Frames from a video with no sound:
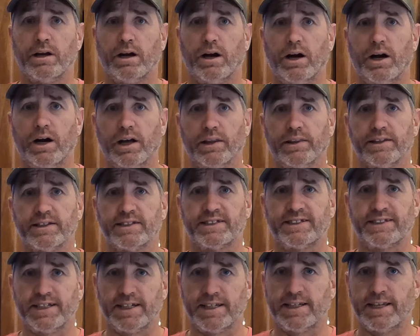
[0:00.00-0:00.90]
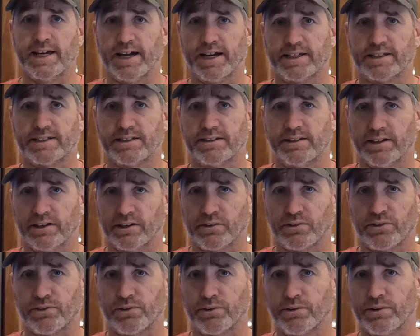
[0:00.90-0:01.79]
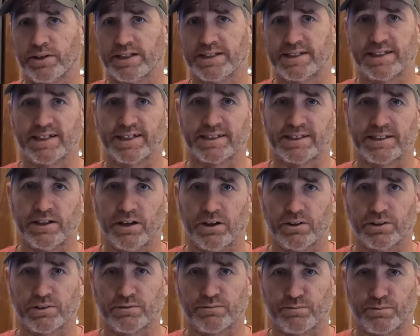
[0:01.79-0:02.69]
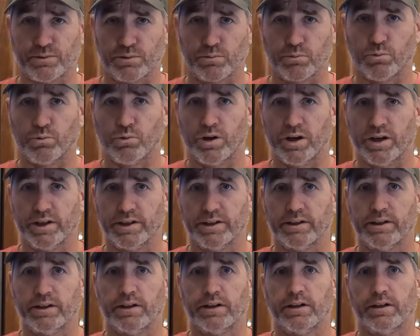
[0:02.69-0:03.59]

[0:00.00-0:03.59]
The SeaDeks, they're $36 for 1.